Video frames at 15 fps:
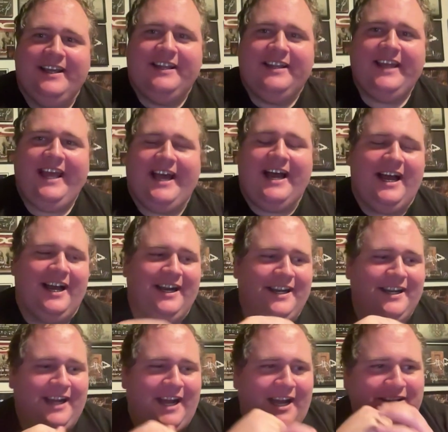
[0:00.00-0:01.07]
Yeah,
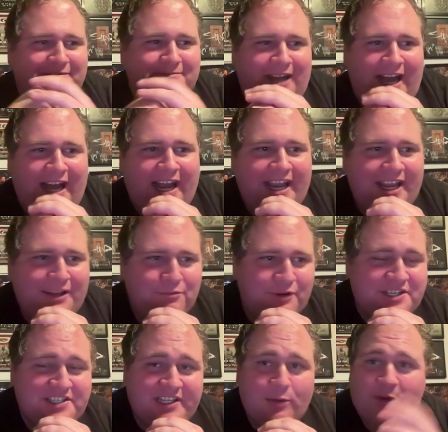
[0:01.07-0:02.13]
I
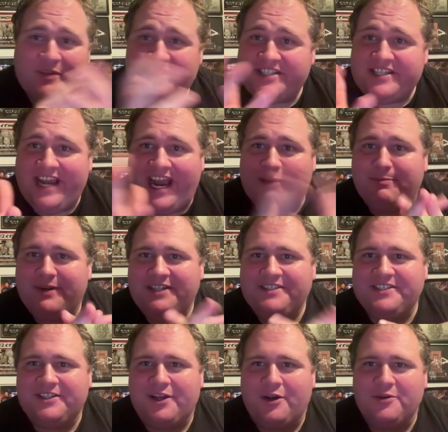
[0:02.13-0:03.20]
recently went to Tampa
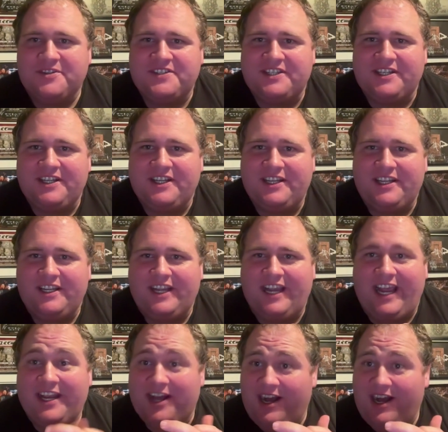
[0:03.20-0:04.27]
to go see
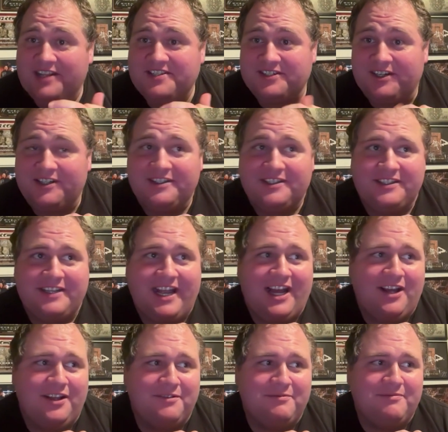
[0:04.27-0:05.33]
a concert.
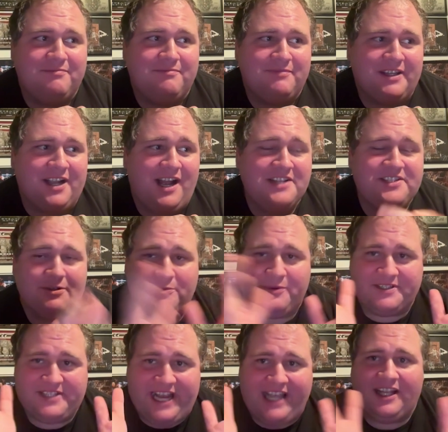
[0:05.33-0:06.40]
Now, the concert
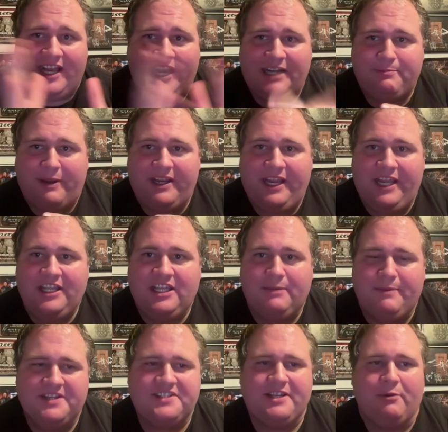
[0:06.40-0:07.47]
was headlined by
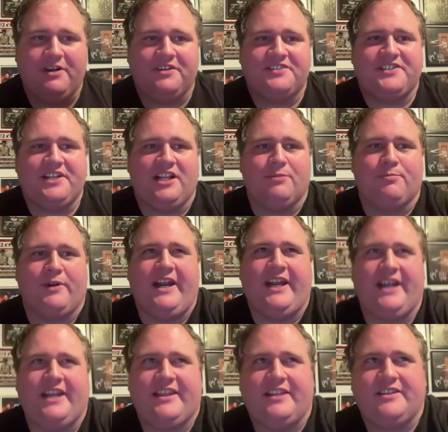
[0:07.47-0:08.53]
Incubus. They were celebrating,
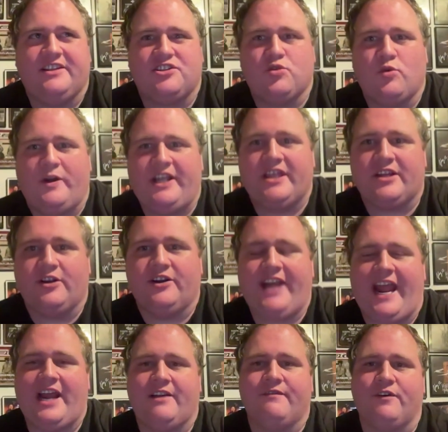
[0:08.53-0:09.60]
I think, the 23rd
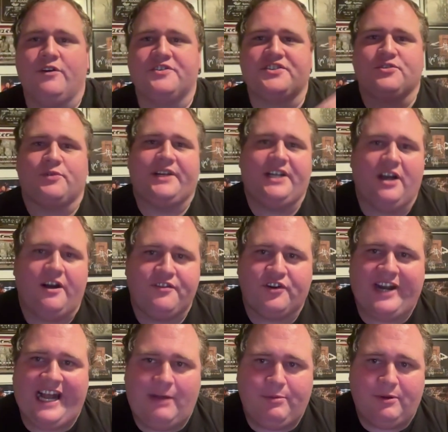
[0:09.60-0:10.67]
anniversary of
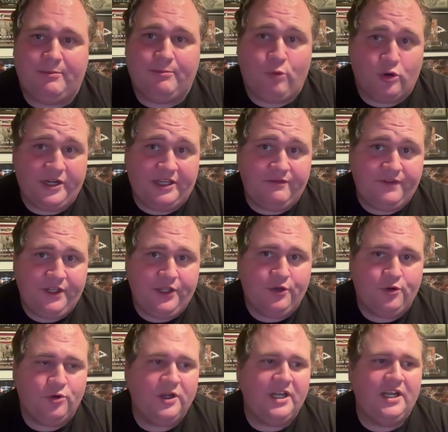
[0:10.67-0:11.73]
their album Morning
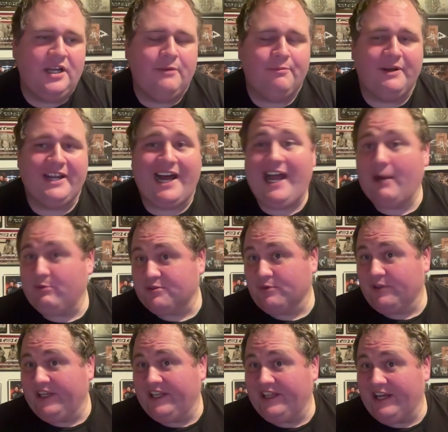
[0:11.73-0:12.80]
View, but I was
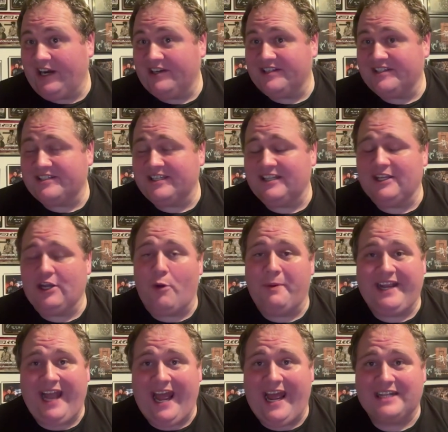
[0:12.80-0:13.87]
really there to see the
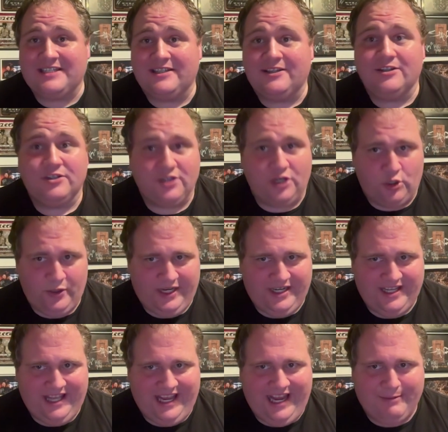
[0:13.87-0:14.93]
opening act, Coheed
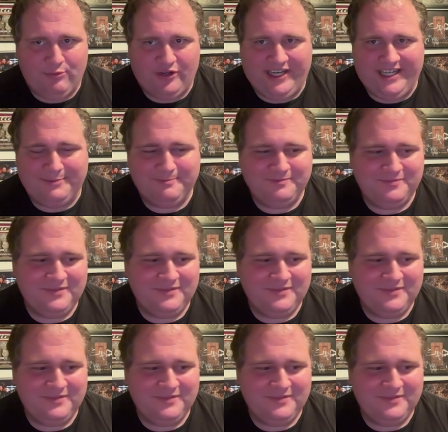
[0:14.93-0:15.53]
and Cambria.